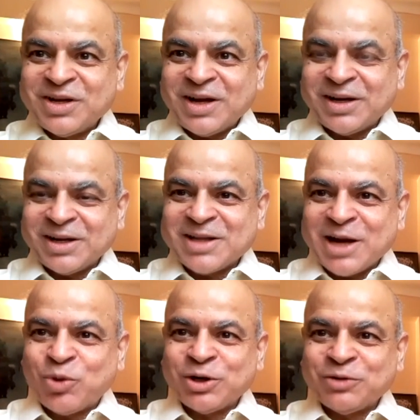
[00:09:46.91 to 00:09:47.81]
And at
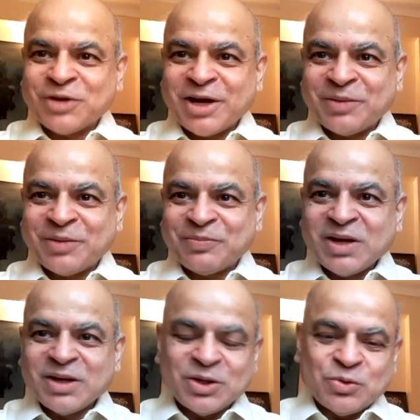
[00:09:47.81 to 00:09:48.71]
that point of time,
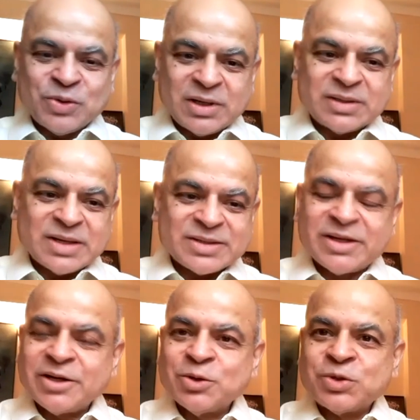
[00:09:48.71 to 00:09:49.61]
you will
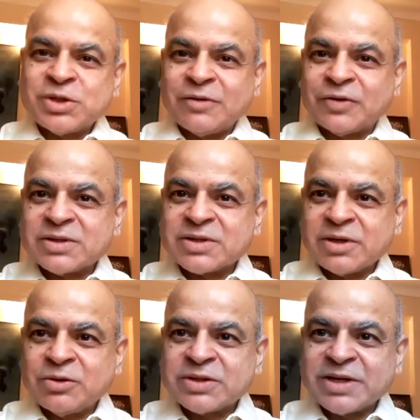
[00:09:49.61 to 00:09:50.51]
see a huge difference in
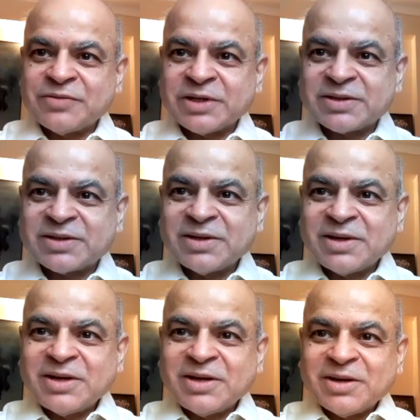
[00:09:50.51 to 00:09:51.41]
your savings
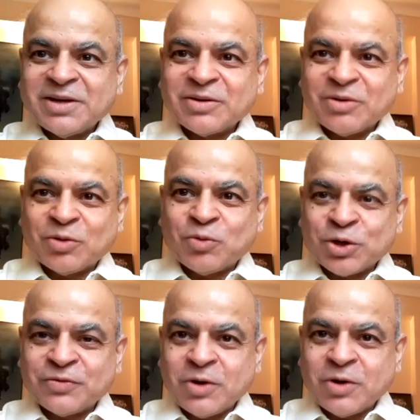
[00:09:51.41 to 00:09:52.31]
or what
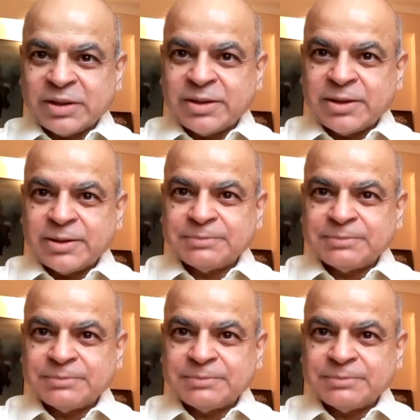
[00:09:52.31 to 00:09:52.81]
you've got in